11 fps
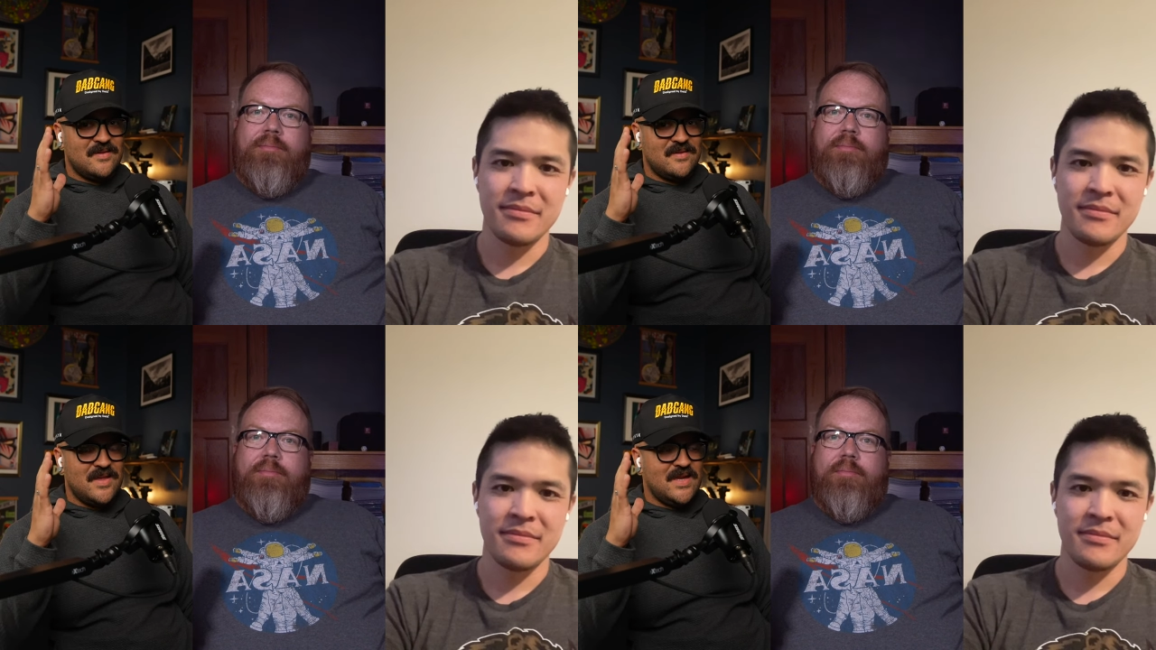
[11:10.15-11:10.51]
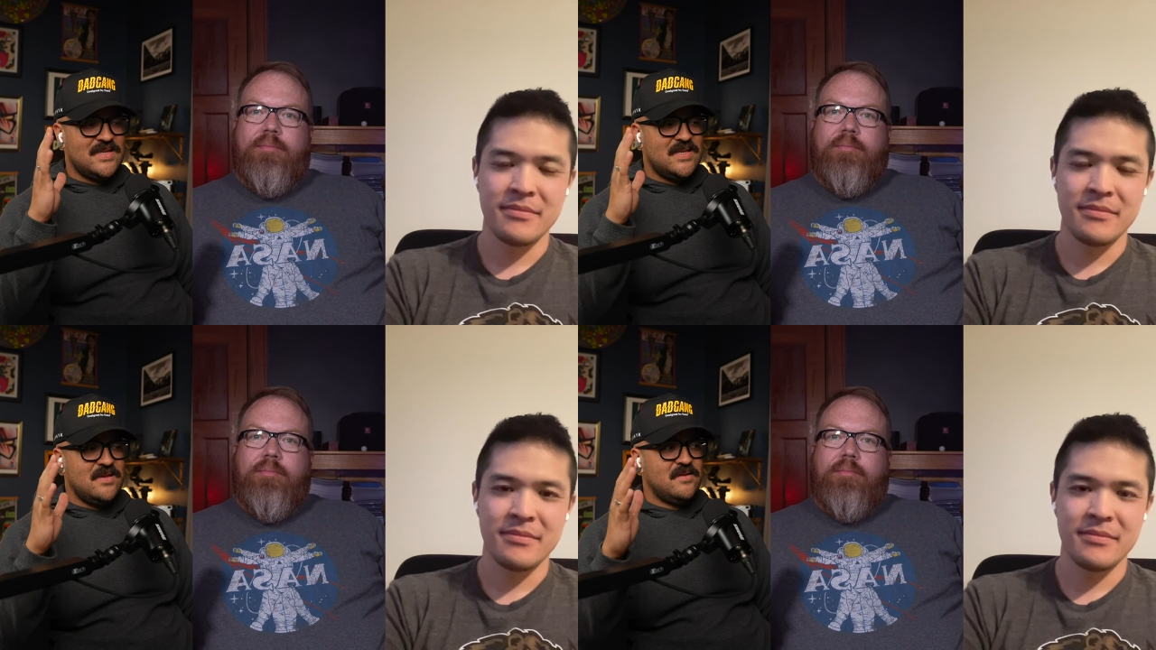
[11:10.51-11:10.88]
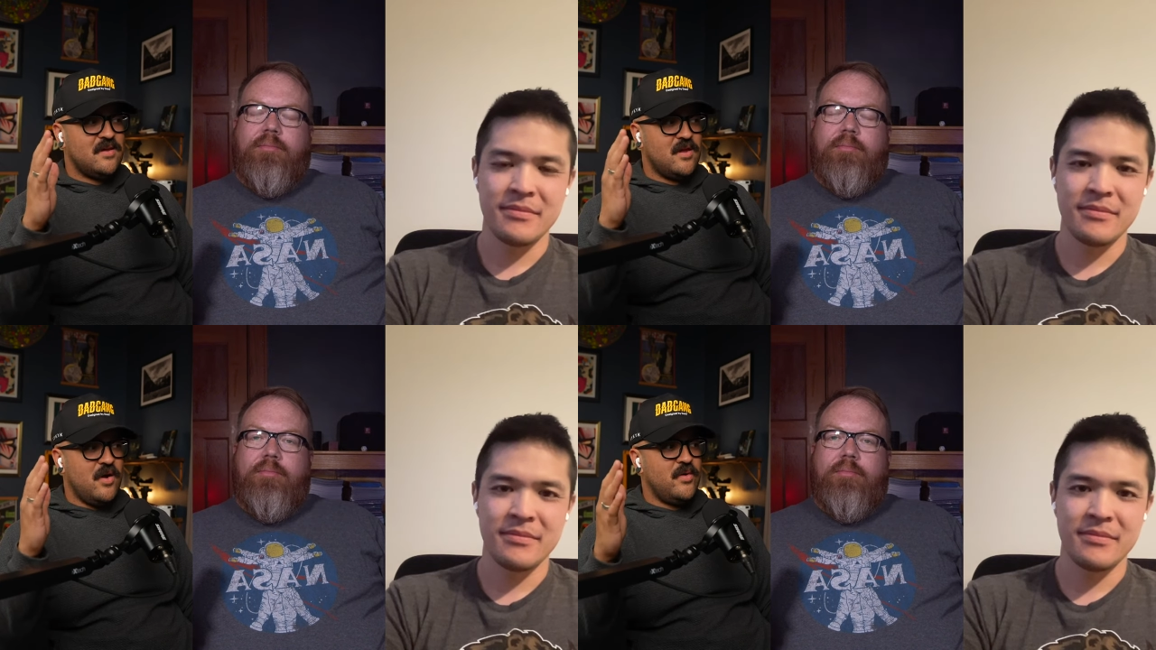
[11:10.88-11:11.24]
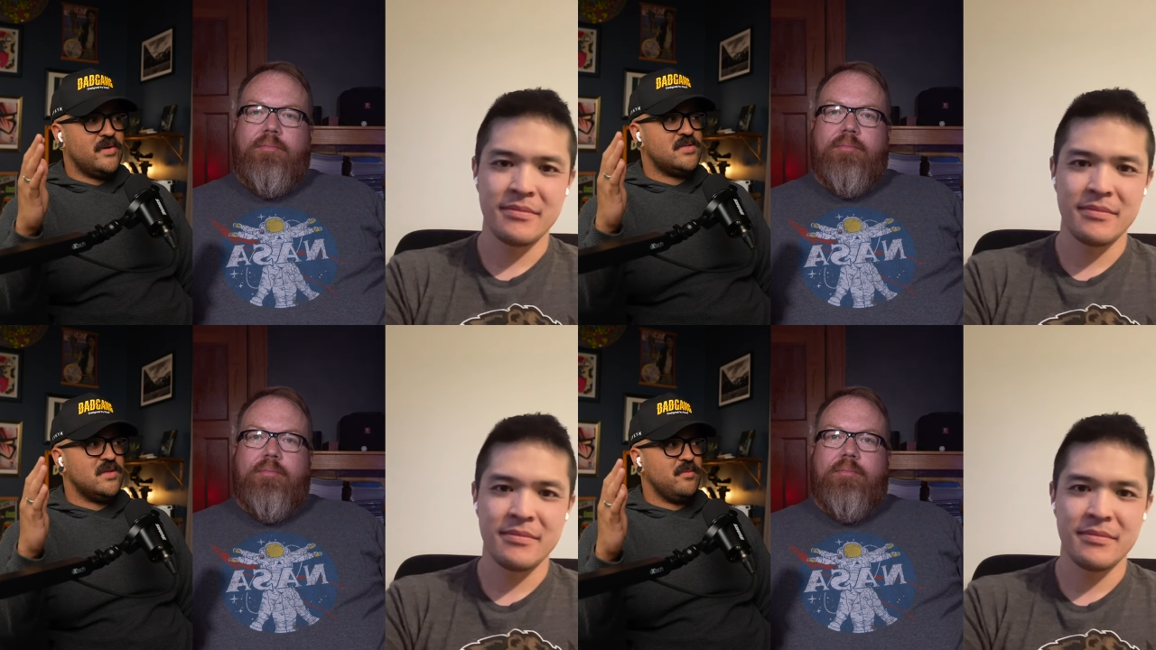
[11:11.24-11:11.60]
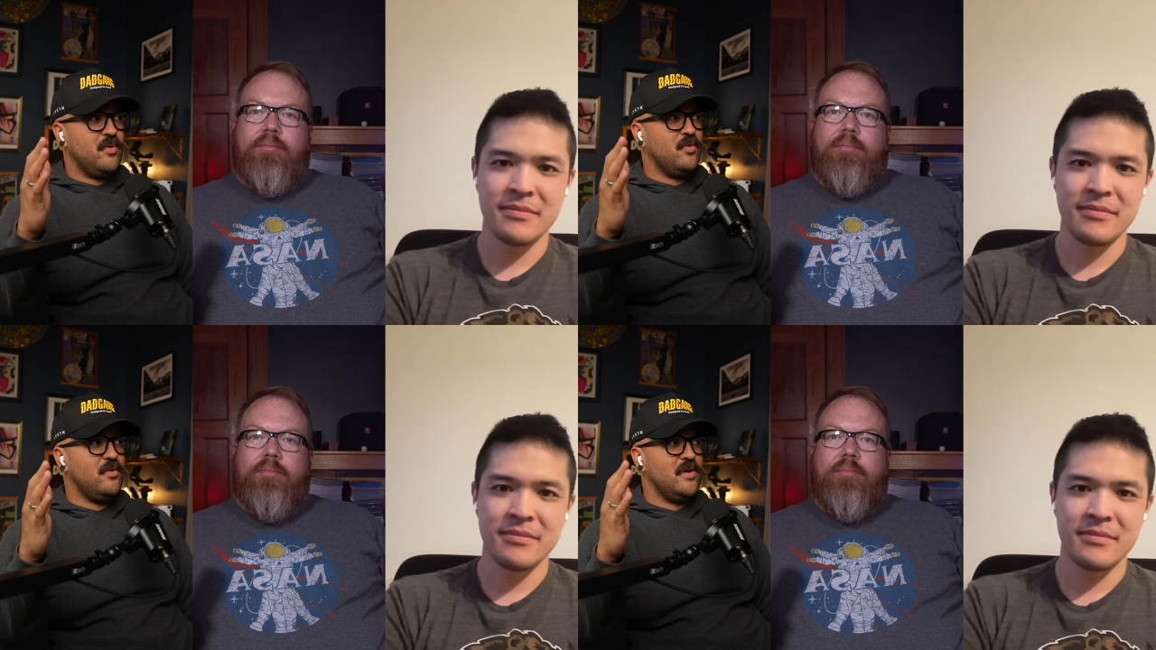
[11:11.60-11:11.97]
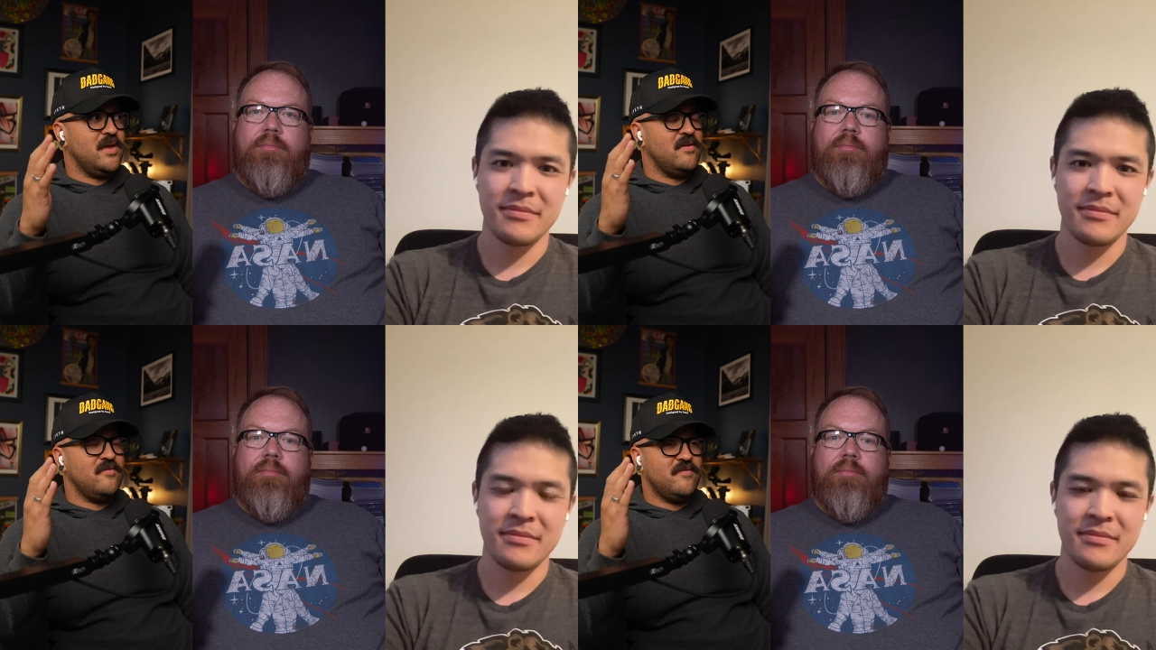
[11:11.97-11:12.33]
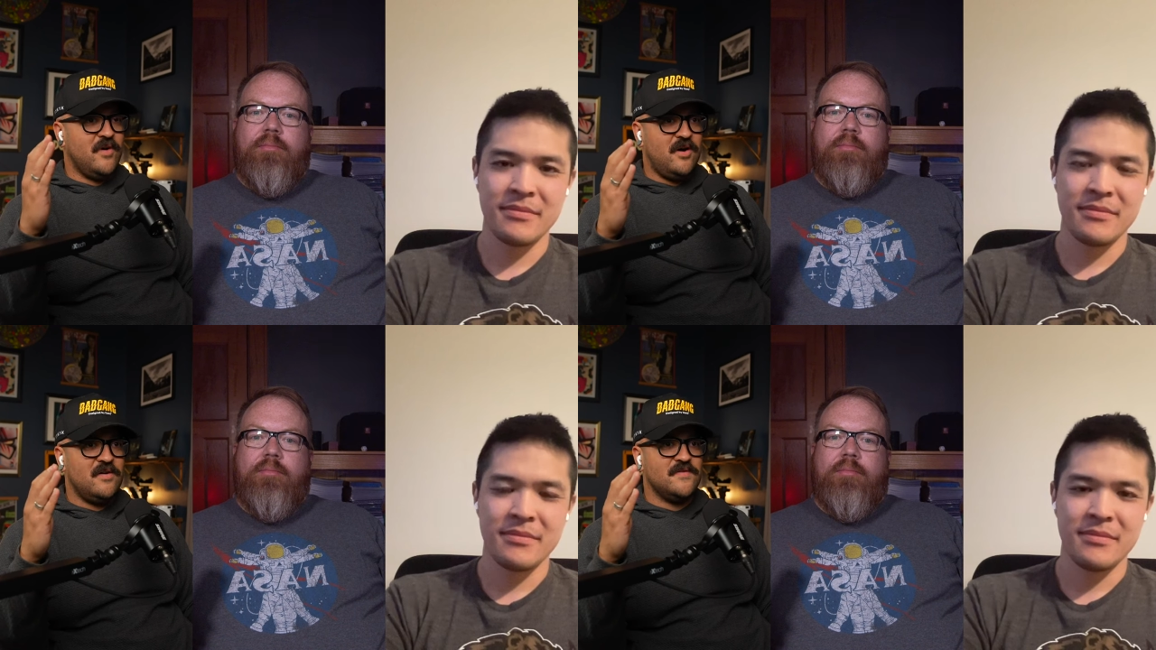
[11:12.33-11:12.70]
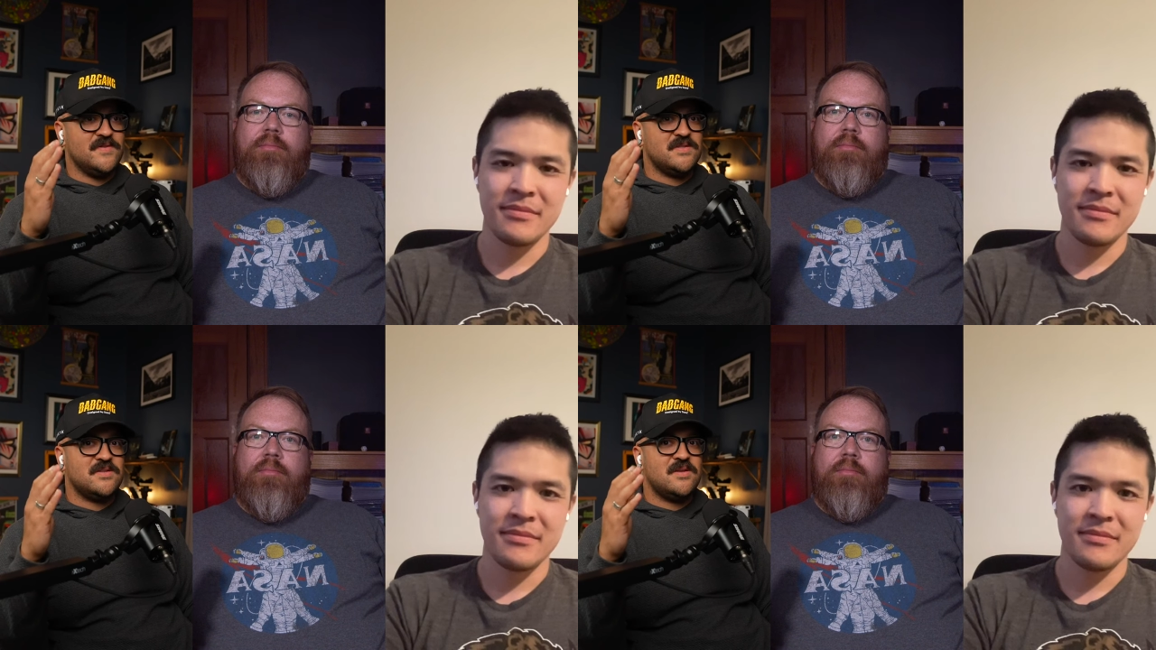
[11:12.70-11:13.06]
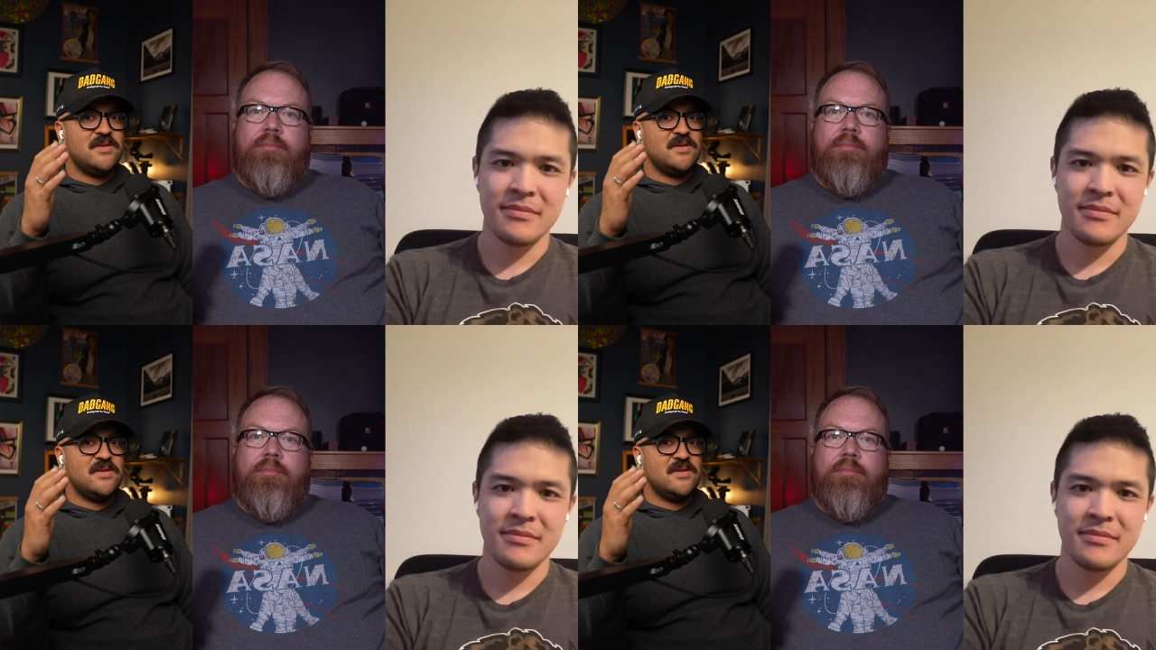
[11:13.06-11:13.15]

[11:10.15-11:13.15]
Speaker 1: the idea that going to the pool involves